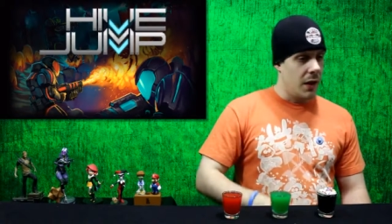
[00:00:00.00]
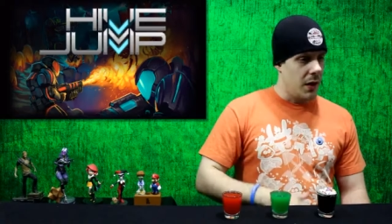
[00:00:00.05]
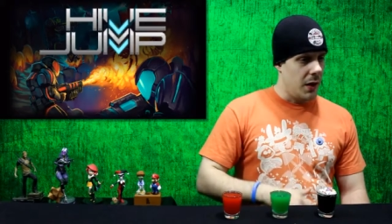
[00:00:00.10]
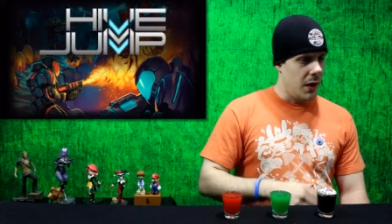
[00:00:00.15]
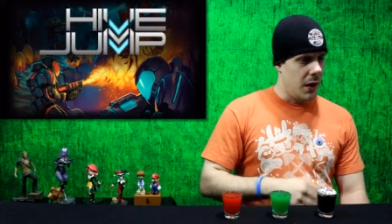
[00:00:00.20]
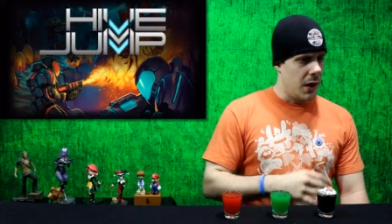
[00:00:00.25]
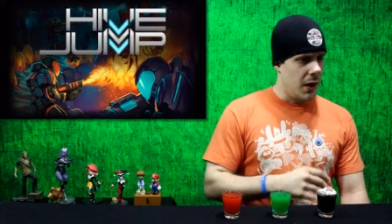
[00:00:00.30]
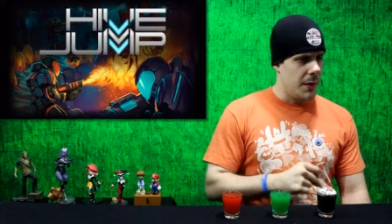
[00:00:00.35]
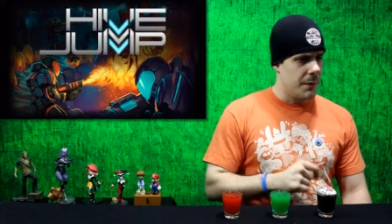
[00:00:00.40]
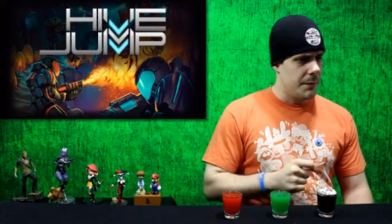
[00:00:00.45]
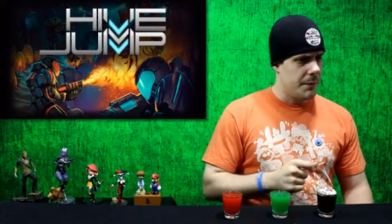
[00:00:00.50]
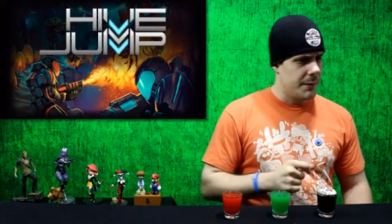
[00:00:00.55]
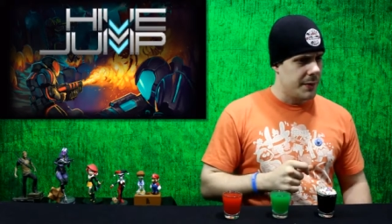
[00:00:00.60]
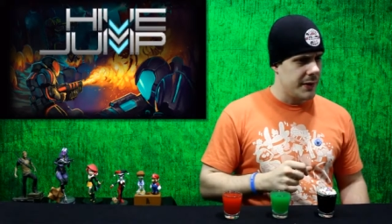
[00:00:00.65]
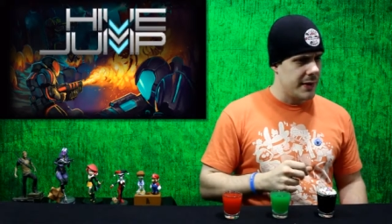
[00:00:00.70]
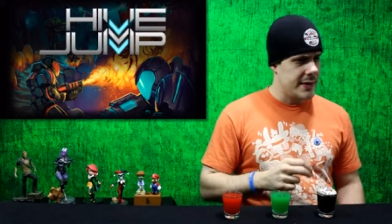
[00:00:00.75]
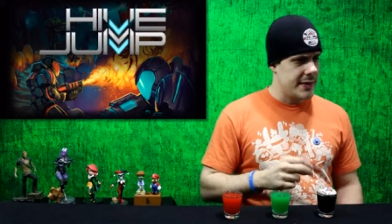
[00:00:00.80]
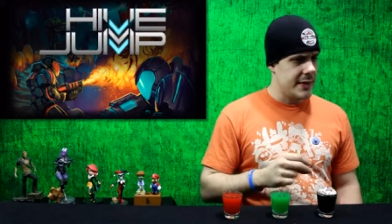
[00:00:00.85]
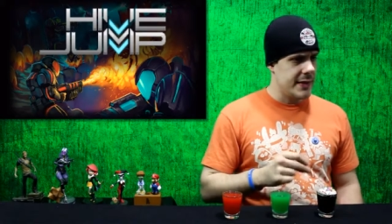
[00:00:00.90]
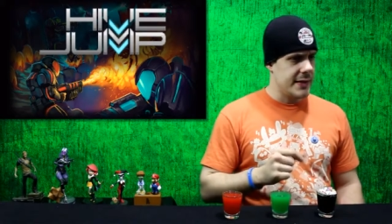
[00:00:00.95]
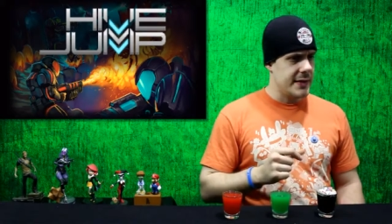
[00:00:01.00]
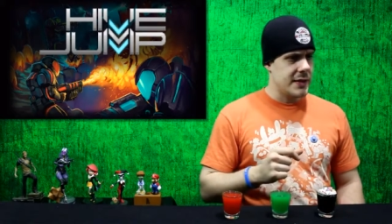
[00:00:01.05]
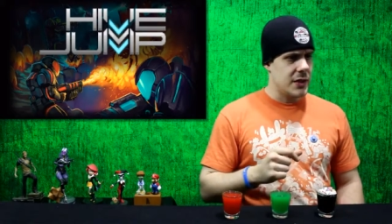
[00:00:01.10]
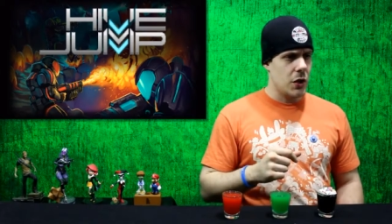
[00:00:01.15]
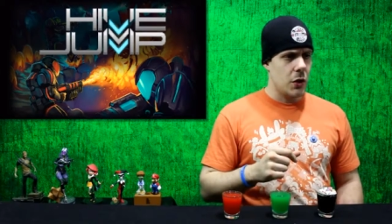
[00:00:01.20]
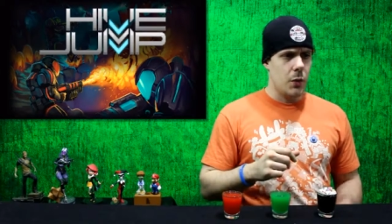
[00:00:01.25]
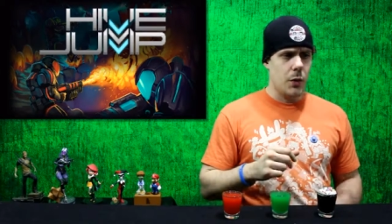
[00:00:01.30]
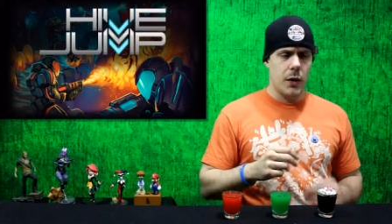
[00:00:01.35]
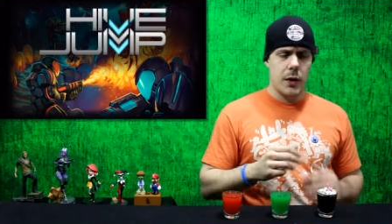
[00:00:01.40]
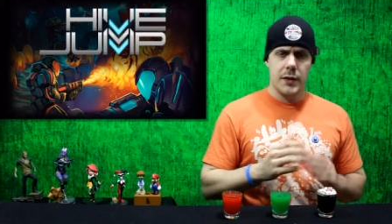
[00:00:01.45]
But let's see, let's
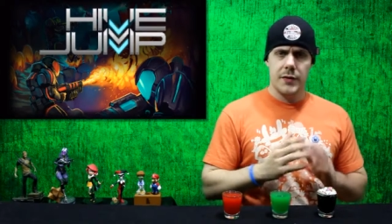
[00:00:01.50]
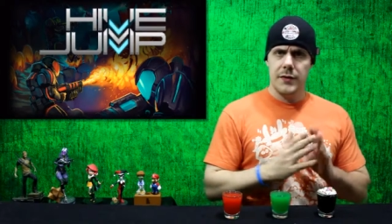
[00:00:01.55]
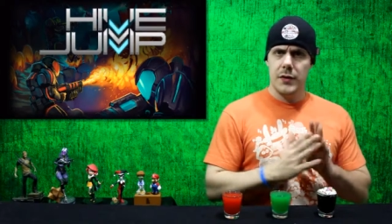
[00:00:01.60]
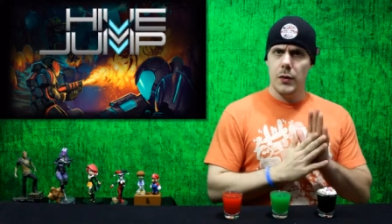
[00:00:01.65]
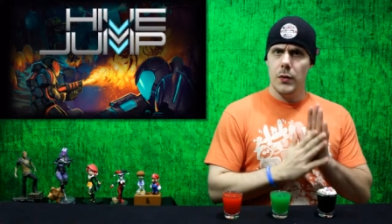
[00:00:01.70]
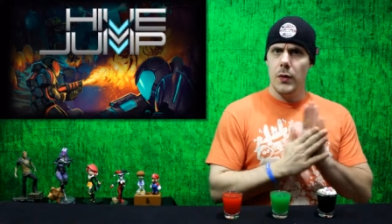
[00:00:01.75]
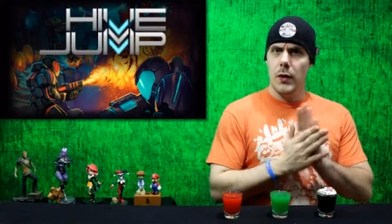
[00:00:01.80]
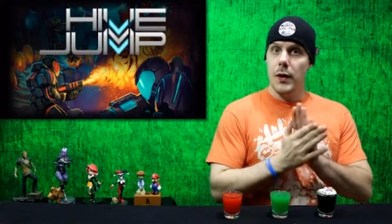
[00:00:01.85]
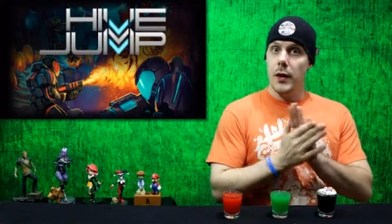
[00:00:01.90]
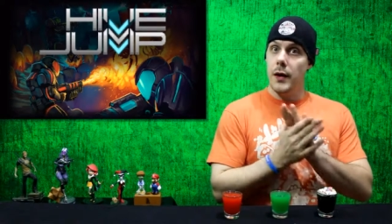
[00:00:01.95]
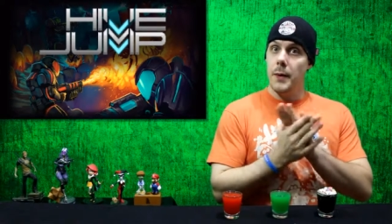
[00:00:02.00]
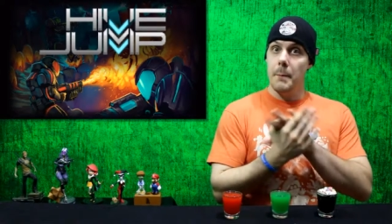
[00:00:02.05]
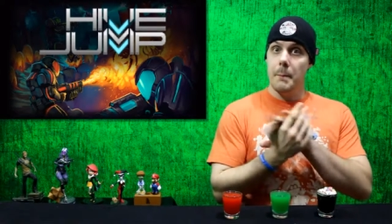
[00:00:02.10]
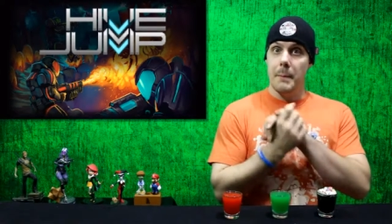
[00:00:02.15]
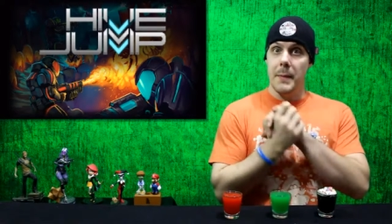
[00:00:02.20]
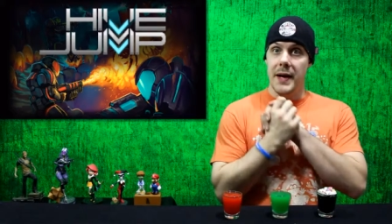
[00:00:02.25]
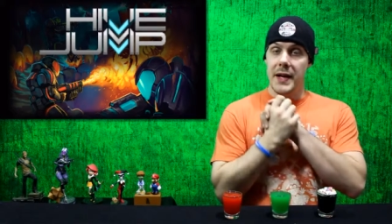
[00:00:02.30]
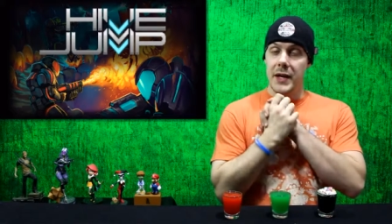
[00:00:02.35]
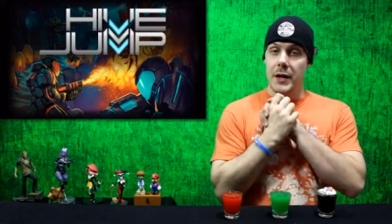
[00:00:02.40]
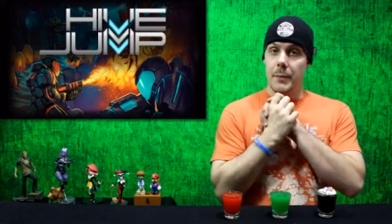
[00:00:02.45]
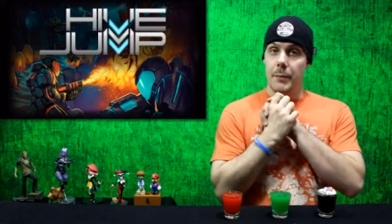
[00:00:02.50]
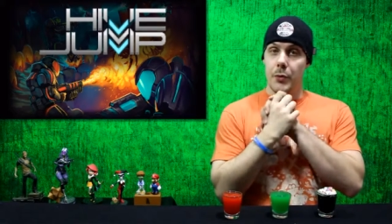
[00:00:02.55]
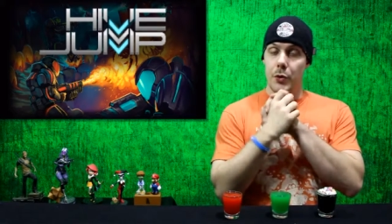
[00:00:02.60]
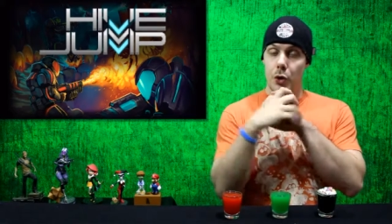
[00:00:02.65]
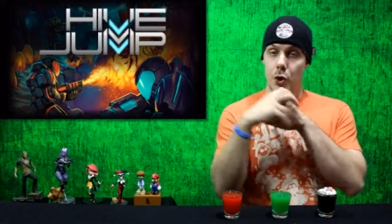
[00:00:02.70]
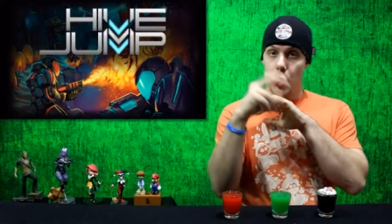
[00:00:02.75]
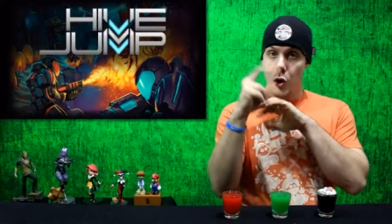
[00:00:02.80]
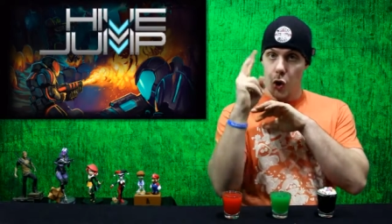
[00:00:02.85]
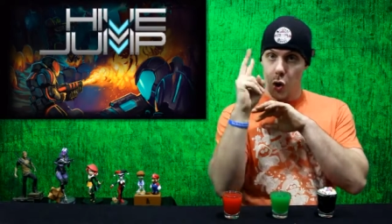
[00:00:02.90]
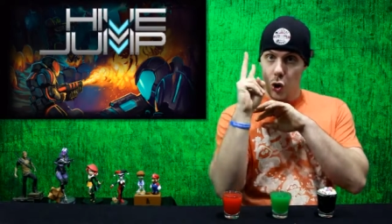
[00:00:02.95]
go on to my
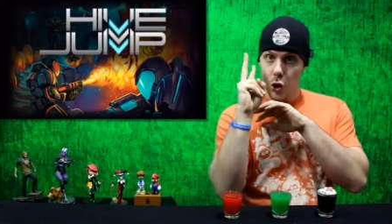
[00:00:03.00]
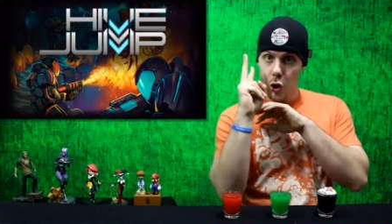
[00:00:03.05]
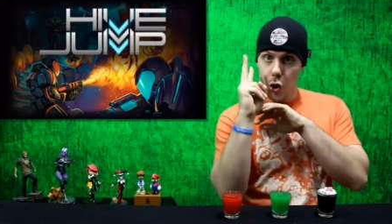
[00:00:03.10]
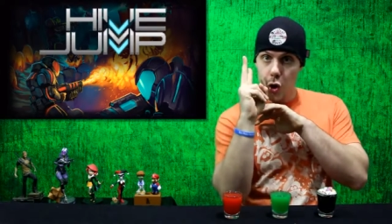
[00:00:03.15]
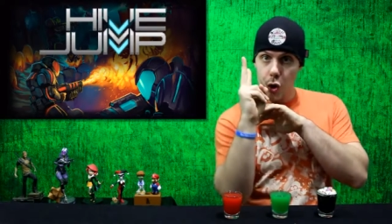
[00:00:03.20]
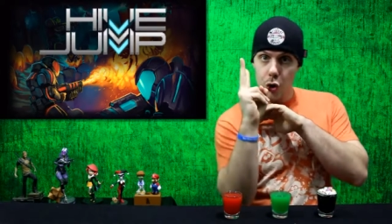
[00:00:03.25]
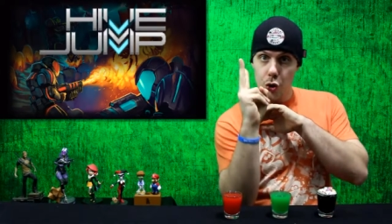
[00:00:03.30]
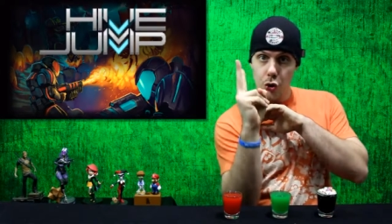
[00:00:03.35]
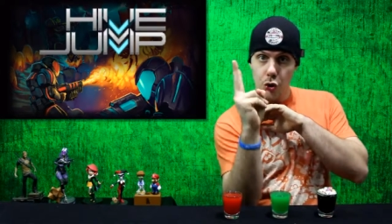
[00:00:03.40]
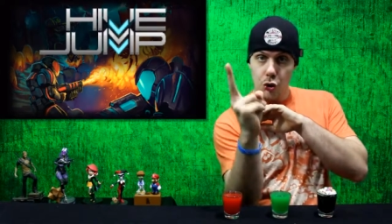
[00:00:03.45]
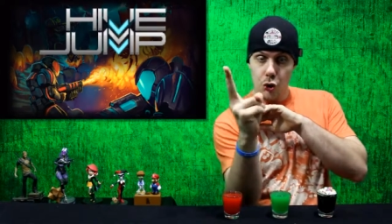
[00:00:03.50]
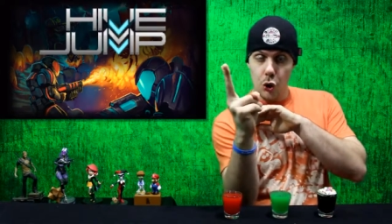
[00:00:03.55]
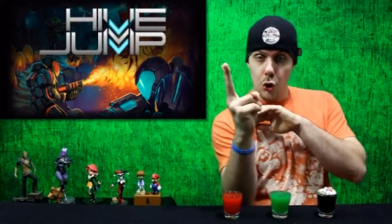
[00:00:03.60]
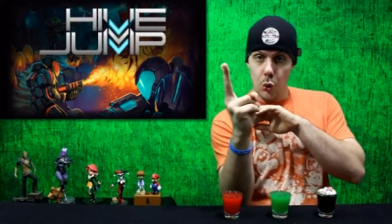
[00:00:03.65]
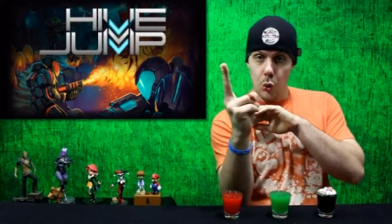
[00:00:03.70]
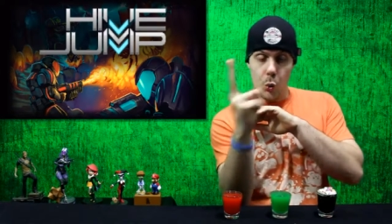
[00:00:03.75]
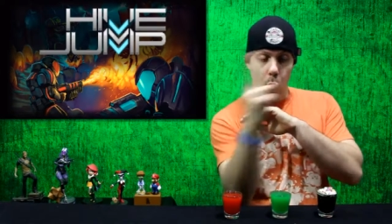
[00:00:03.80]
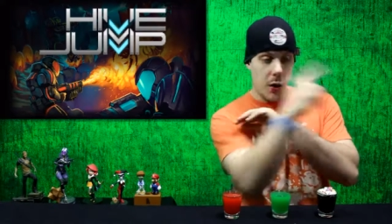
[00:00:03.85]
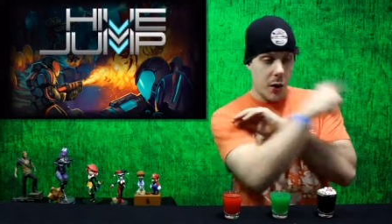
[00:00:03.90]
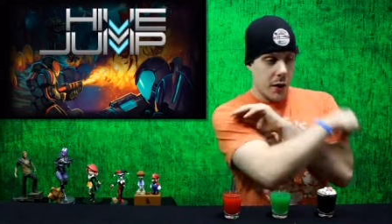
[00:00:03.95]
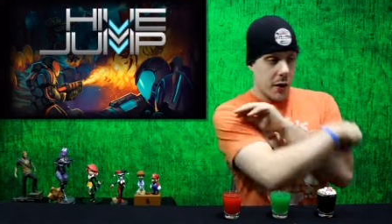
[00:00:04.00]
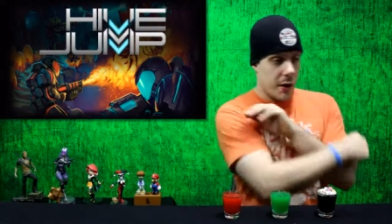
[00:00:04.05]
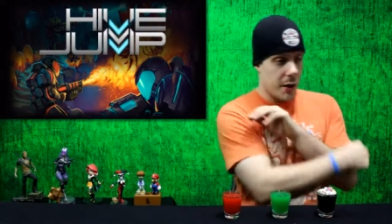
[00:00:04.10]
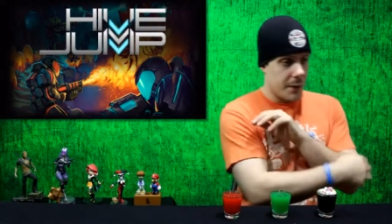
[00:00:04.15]
number 2,